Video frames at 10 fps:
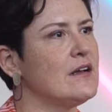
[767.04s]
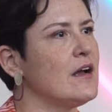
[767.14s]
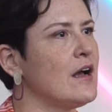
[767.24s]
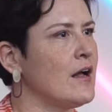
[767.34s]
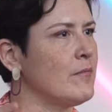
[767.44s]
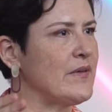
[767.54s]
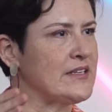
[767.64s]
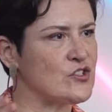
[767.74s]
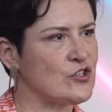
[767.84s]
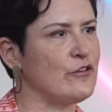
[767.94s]

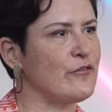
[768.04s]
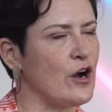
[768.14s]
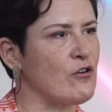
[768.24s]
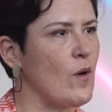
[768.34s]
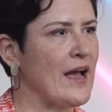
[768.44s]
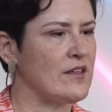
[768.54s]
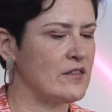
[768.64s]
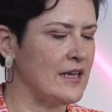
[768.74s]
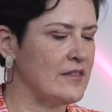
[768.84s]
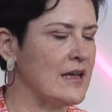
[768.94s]
It's too far away.
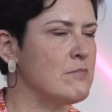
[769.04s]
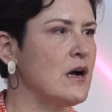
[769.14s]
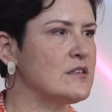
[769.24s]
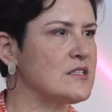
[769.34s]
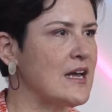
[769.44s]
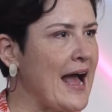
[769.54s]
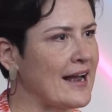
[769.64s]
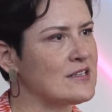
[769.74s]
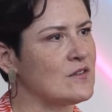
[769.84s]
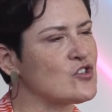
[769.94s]
They must
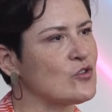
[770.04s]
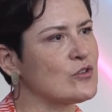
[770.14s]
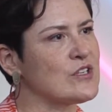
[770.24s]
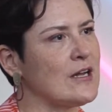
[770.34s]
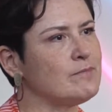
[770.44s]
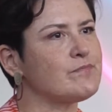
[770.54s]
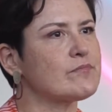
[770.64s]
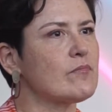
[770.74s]
act in the short term.